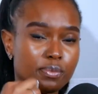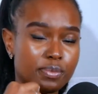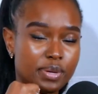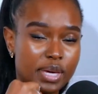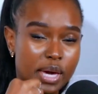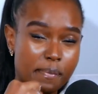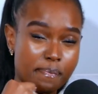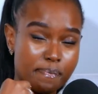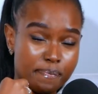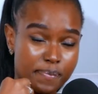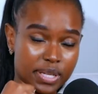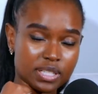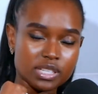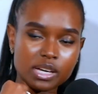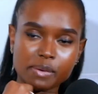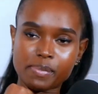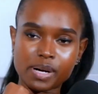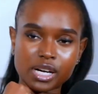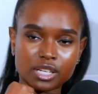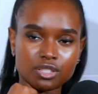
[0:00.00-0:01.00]
to be a
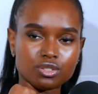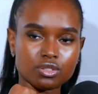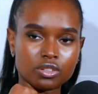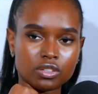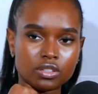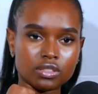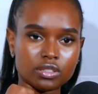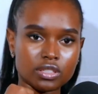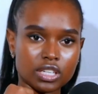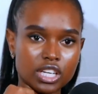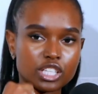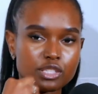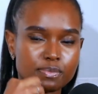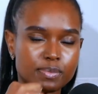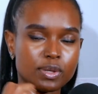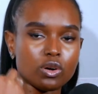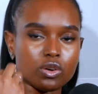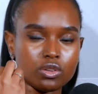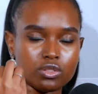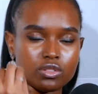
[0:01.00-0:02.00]
better person
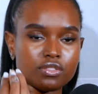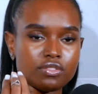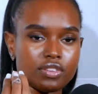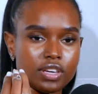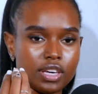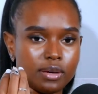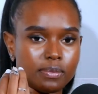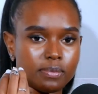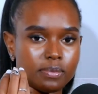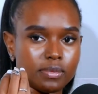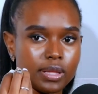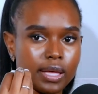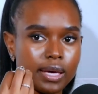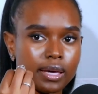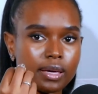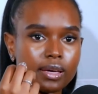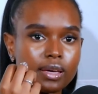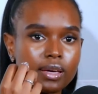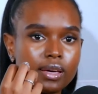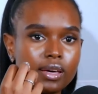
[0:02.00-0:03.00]
it's because of him.
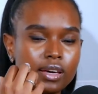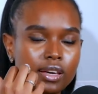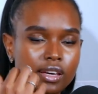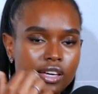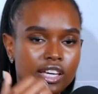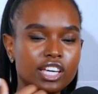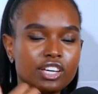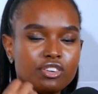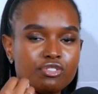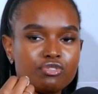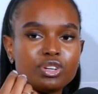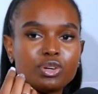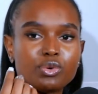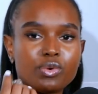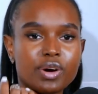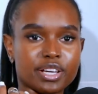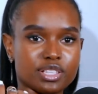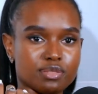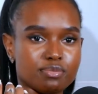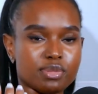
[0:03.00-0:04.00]
Like he
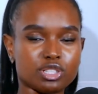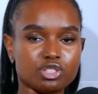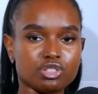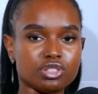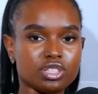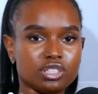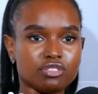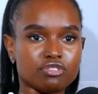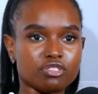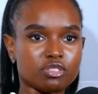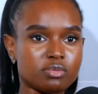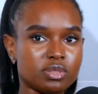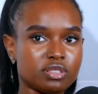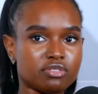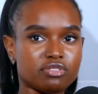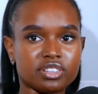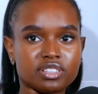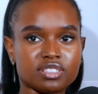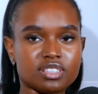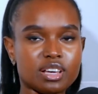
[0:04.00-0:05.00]
requires maturity from
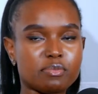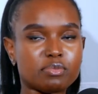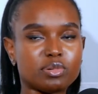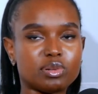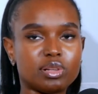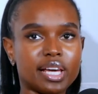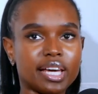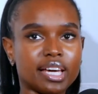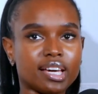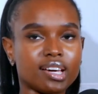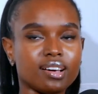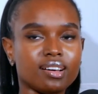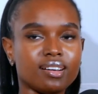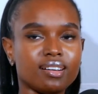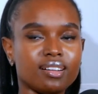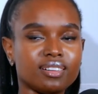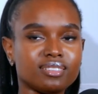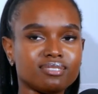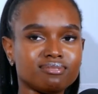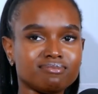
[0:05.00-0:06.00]
me. For example, like
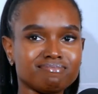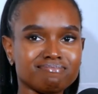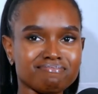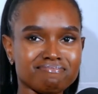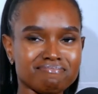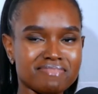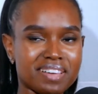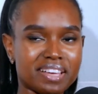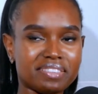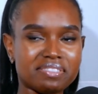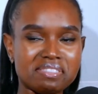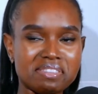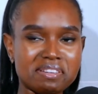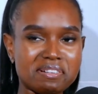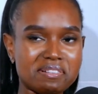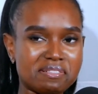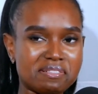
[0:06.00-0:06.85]
that